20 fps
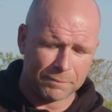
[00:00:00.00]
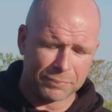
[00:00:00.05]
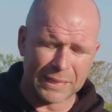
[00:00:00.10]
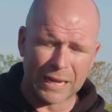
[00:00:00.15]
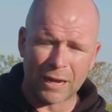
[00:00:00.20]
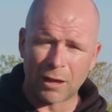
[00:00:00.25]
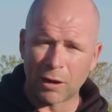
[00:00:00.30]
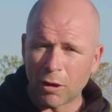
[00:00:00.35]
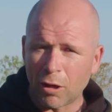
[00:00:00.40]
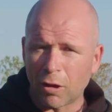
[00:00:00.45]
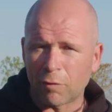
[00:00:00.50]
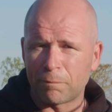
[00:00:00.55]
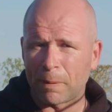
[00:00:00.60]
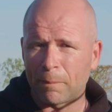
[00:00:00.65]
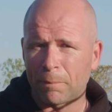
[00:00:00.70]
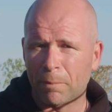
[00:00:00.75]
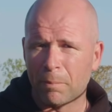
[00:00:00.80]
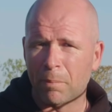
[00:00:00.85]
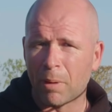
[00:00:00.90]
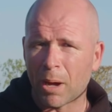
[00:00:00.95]
Now a lot of
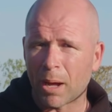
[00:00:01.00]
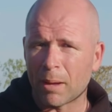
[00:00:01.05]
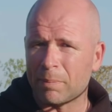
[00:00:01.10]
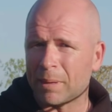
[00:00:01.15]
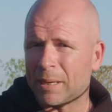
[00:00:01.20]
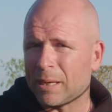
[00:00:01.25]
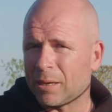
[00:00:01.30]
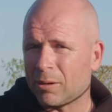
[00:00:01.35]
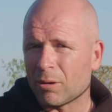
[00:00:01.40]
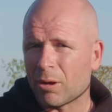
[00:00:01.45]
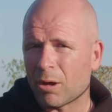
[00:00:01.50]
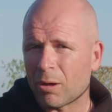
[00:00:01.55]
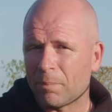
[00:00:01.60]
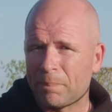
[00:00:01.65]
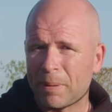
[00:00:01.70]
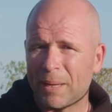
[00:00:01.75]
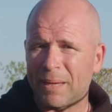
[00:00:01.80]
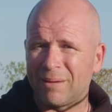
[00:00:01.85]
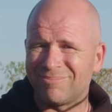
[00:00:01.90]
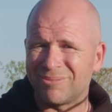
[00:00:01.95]
people might be a
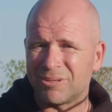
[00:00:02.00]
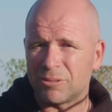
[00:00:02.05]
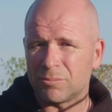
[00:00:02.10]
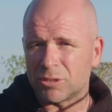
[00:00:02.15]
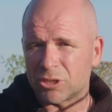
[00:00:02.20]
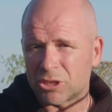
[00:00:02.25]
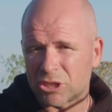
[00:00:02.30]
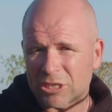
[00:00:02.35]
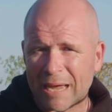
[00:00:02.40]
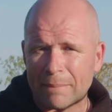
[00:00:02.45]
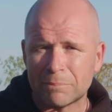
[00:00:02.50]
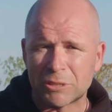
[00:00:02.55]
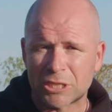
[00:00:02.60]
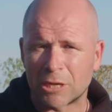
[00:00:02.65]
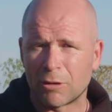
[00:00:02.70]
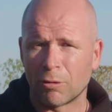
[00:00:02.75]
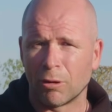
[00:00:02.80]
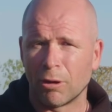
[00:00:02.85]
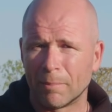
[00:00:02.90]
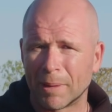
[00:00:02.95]
bit
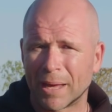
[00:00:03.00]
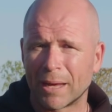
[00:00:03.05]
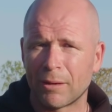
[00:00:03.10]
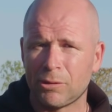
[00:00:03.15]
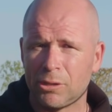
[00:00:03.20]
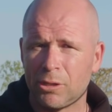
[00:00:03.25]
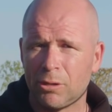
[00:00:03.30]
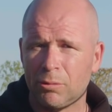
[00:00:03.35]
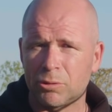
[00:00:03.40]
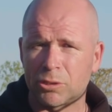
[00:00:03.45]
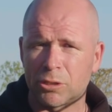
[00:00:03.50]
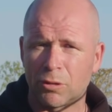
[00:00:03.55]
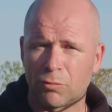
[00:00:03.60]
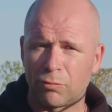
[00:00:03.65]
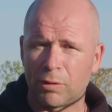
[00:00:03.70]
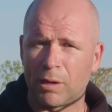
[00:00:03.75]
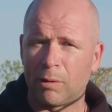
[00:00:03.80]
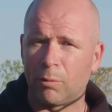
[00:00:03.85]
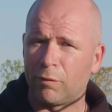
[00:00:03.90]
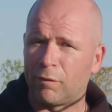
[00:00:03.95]
skeptical about using a
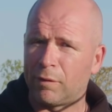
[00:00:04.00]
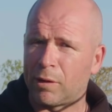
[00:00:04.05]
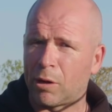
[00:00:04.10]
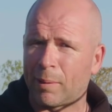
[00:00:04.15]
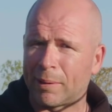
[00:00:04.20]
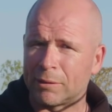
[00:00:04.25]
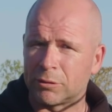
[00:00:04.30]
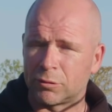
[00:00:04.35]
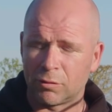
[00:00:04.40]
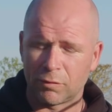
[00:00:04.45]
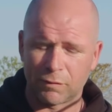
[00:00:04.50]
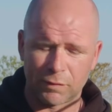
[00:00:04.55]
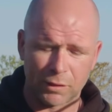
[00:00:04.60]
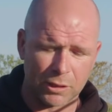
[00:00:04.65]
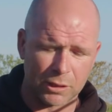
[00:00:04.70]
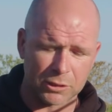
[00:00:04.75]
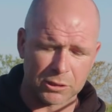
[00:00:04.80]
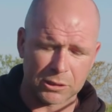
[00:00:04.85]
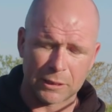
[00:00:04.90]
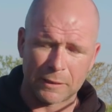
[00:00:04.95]
reel with a no
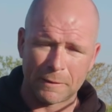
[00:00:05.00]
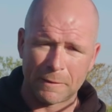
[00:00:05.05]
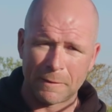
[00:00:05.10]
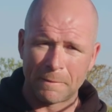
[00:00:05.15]
anti-reverse.